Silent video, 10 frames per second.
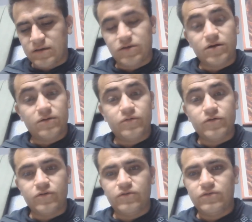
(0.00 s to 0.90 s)

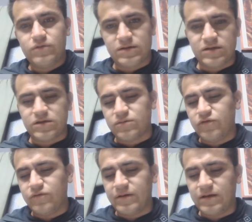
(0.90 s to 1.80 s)
w, because it's
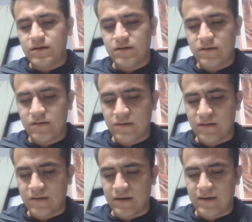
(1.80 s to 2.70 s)
moving,
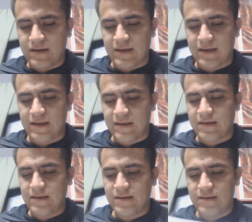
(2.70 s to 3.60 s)
dot n
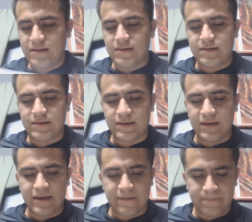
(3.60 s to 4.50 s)

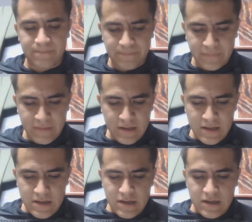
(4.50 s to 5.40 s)
dA.
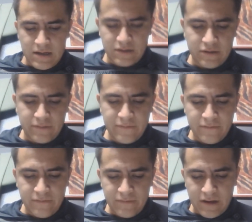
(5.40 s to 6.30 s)

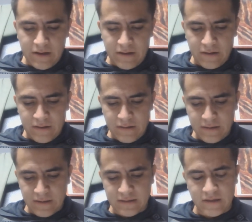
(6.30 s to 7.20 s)
W
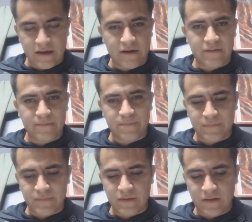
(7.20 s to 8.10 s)
is
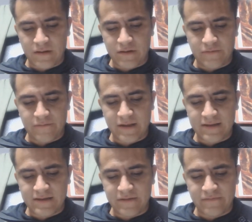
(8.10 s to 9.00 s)
your
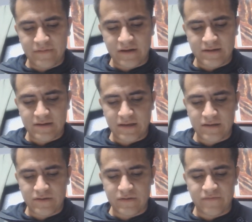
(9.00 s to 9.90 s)
relative velocity,
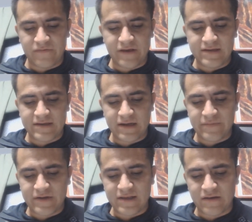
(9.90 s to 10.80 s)
so it's Vj
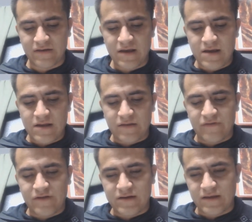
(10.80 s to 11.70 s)
minus the
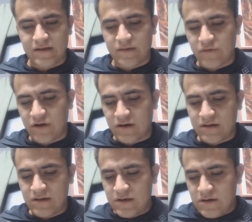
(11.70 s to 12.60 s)
velocity of the block,
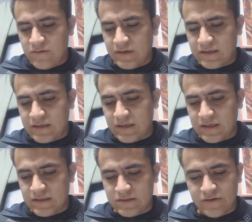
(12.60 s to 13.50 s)
which
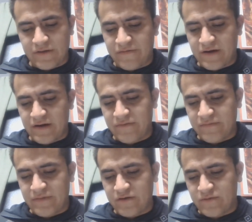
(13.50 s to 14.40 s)
is 35
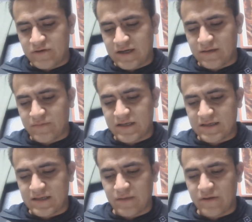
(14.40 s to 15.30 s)
meters per second minus
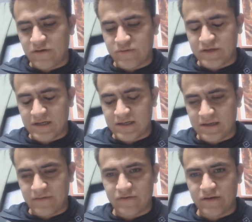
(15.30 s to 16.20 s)
10 meters per second
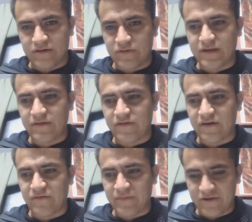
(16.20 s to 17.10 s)
gives us
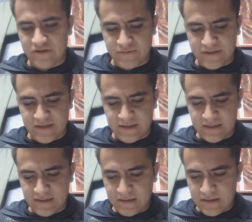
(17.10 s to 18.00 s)
25 meters per
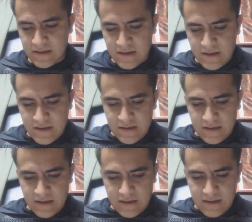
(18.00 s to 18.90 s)
second.
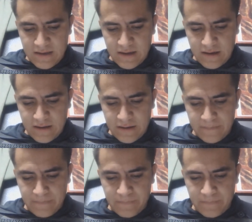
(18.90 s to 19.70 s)
Then I